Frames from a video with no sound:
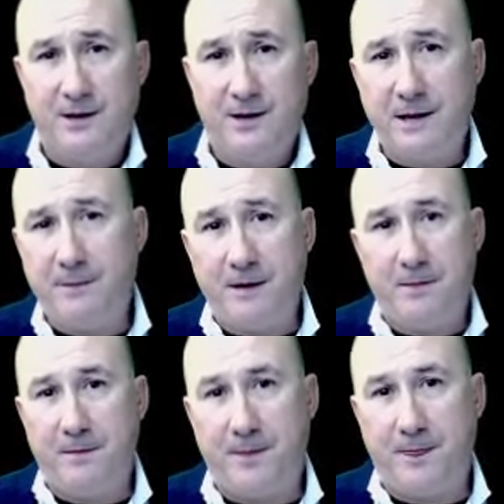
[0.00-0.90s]
See, but
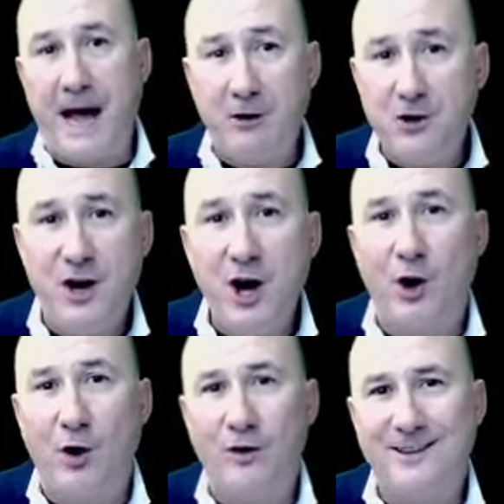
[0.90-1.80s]
now you
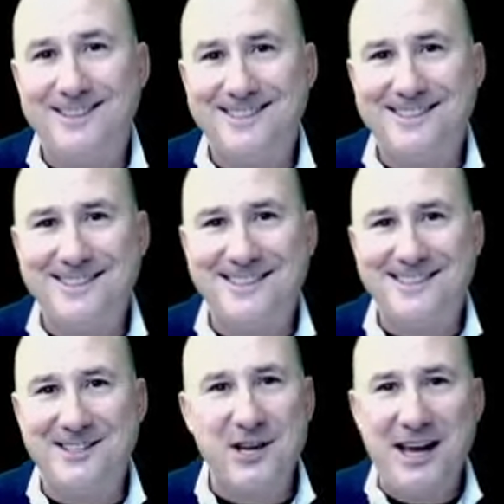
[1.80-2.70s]
know,
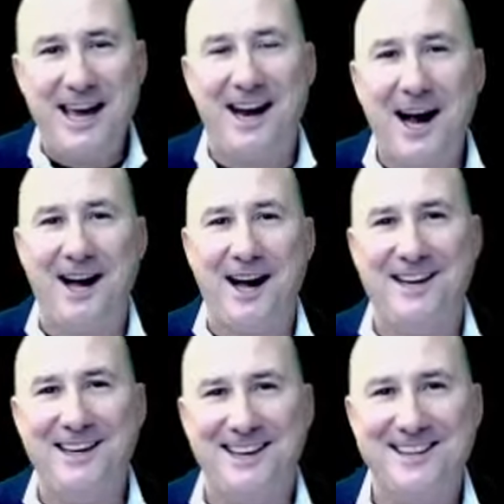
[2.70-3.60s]
so you can't hide.
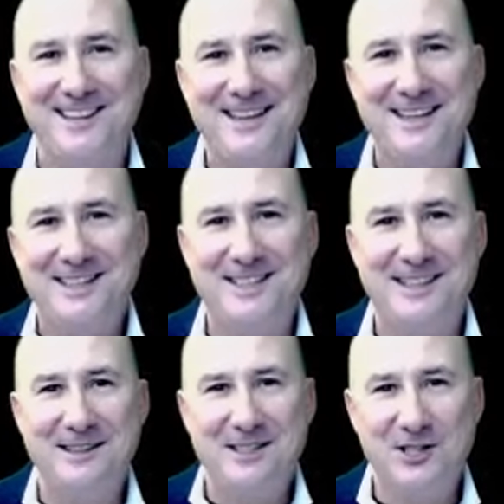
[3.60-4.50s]

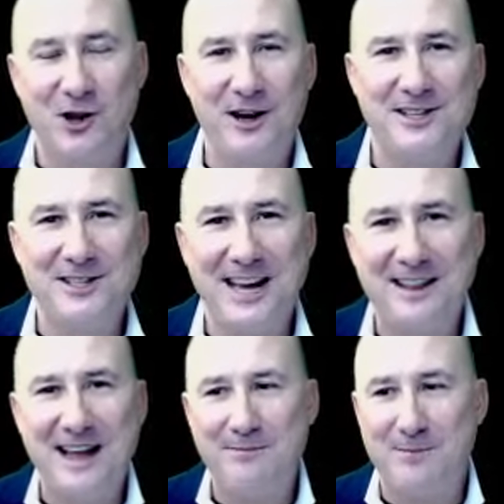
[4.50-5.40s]
Sorry to say
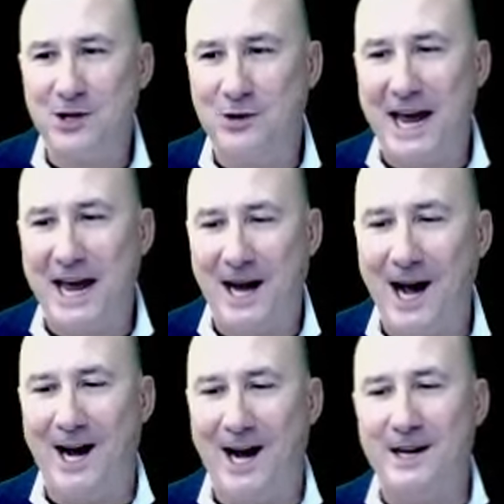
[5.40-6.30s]
that, but you can't
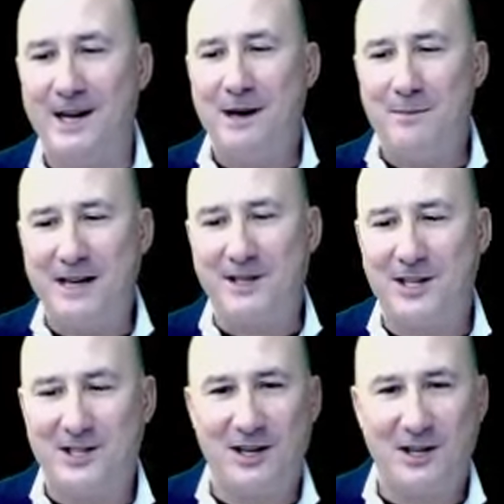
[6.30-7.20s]
hide because
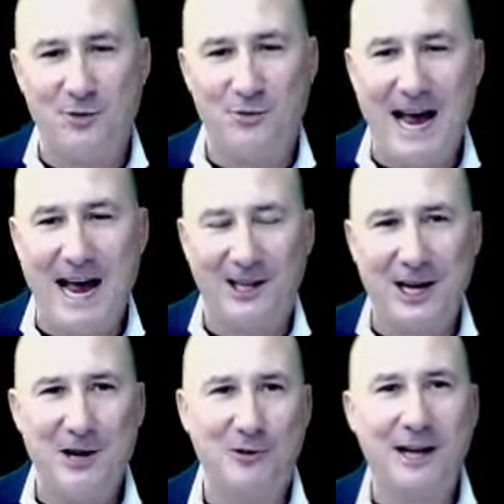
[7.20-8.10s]
it's a reality
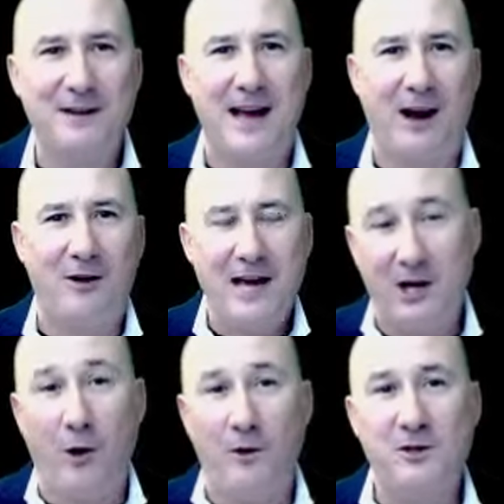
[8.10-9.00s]
in your life now. It
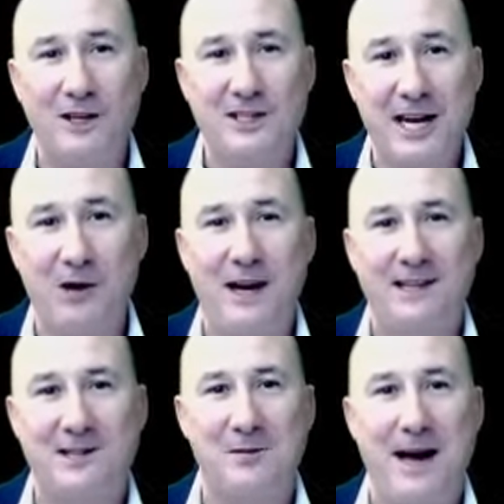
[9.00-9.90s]
always was anyway. It
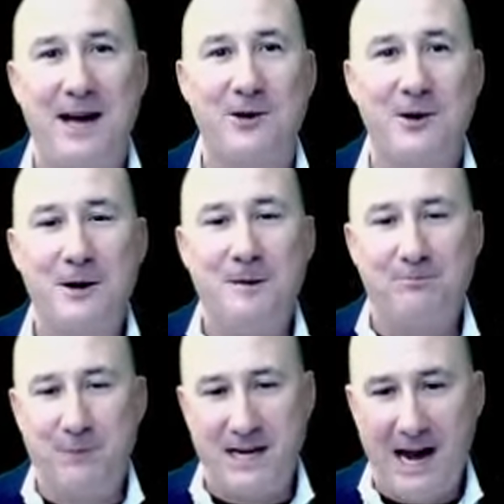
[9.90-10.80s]
doesn't matter.
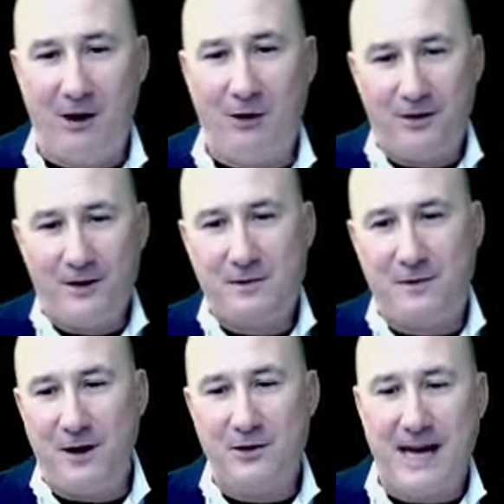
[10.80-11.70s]
But now this
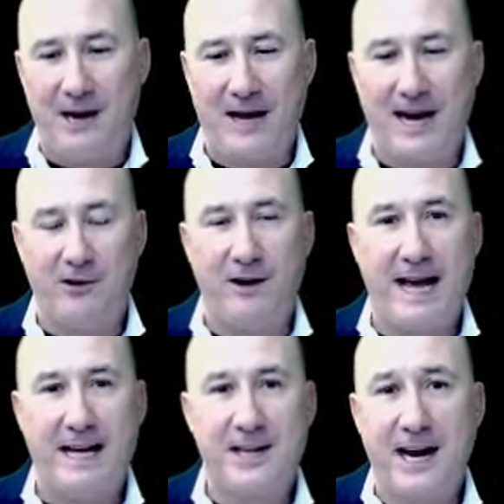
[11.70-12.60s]
fear, doubt, anger, and
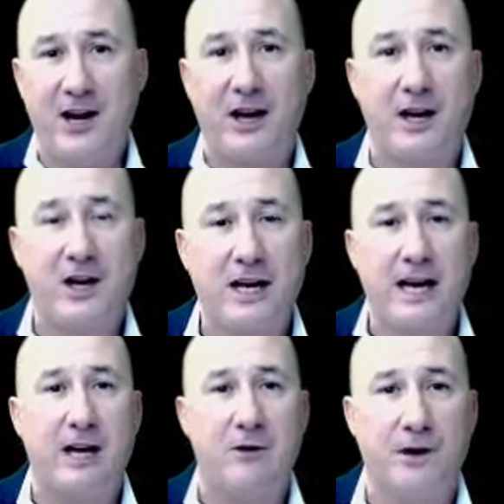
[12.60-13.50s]
anxiety, you got to
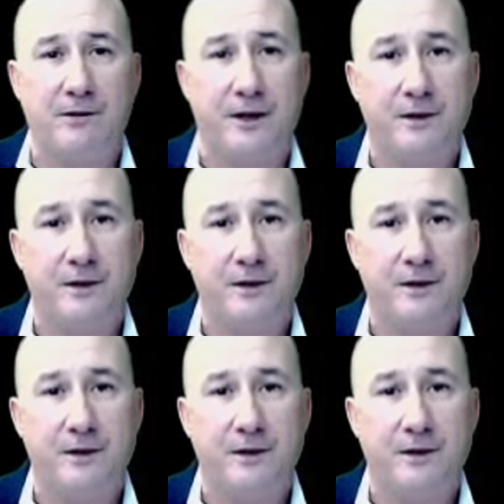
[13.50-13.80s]
get rid of it.